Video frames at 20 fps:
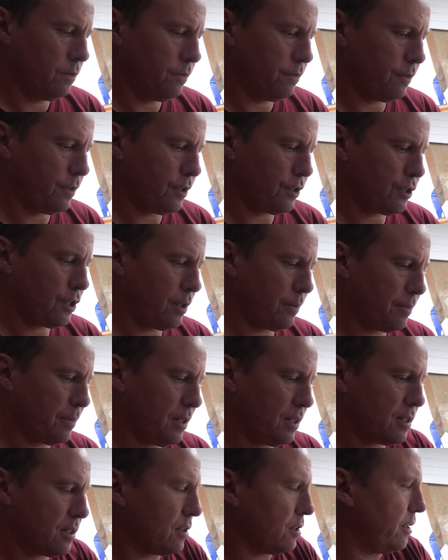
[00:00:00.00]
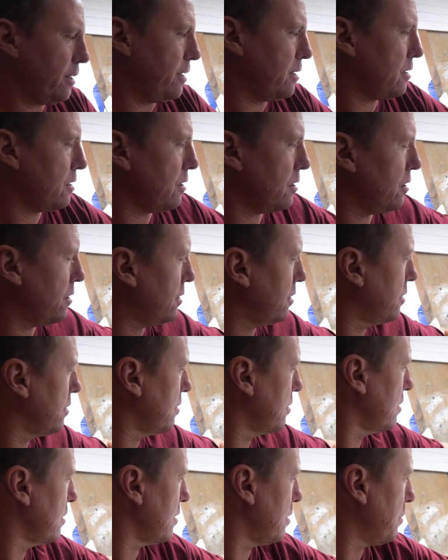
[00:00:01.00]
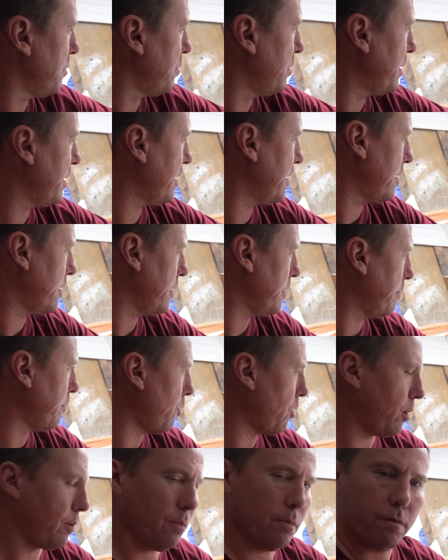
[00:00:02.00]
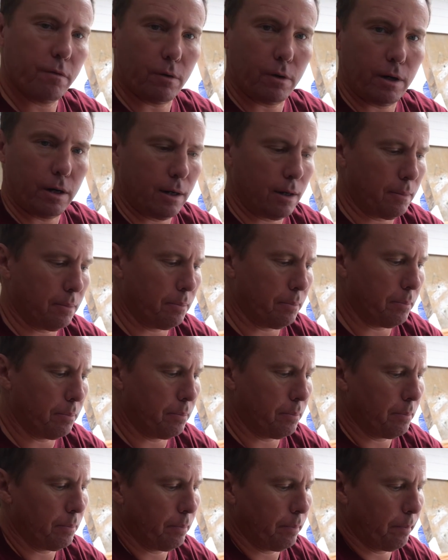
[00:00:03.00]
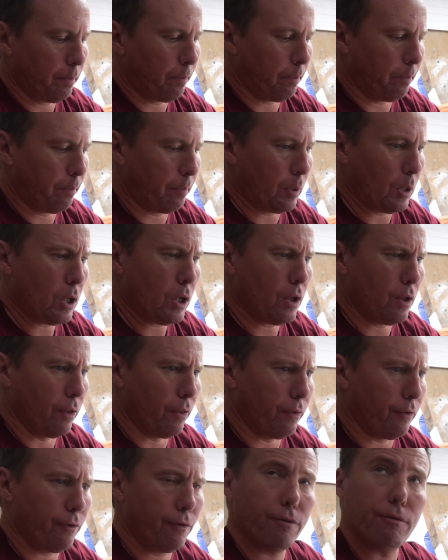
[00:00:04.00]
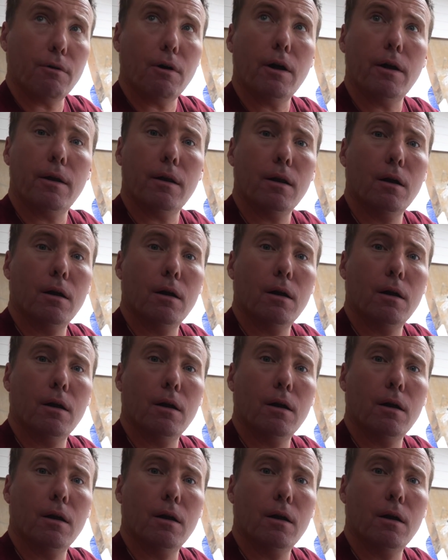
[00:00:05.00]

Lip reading: Finishing up these cleats to complete the bottom for our berths, right?